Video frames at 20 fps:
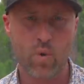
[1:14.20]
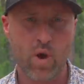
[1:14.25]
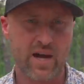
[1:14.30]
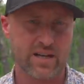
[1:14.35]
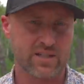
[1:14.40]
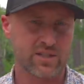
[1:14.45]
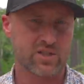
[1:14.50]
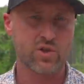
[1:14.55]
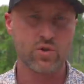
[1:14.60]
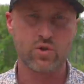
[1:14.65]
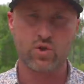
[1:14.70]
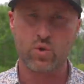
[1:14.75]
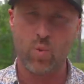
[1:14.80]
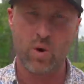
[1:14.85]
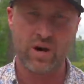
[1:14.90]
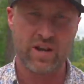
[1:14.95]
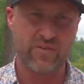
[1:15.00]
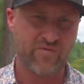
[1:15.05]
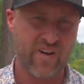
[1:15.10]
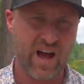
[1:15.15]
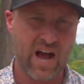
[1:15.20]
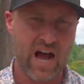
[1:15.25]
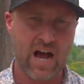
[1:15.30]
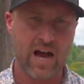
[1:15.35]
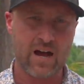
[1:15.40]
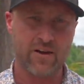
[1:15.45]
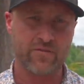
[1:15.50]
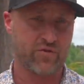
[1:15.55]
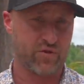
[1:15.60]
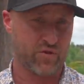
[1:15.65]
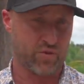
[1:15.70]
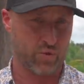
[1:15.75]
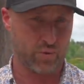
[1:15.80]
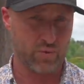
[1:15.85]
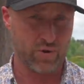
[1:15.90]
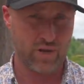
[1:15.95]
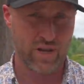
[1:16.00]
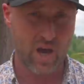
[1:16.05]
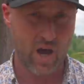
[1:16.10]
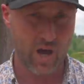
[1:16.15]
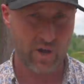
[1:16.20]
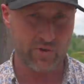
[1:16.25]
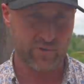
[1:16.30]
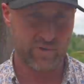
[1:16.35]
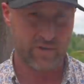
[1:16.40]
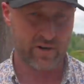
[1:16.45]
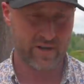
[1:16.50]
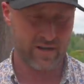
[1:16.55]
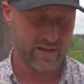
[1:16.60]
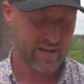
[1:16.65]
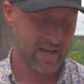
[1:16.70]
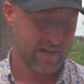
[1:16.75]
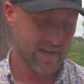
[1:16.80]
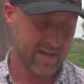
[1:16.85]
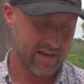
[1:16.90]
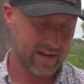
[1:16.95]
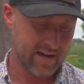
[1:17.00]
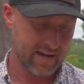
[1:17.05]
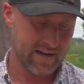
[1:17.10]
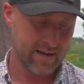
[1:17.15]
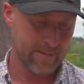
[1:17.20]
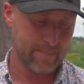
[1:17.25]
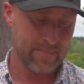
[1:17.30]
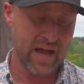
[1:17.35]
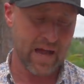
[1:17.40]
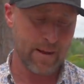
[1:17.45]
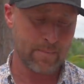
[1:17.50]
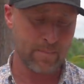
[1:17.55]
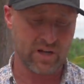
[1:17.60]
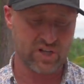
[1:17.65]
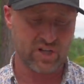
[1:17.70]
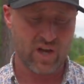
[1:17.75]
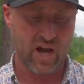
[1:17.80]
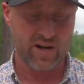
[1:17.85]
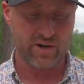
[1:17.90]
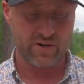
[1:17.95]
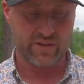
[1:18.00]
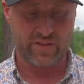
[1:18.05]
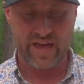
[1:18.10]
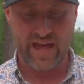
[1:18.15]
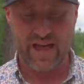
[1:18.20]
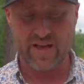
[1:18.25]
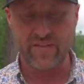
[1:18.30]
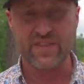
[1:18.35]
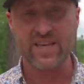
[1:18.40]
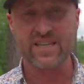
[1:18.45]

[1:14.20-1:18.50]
what, 225, 300, um, not much hotter than that.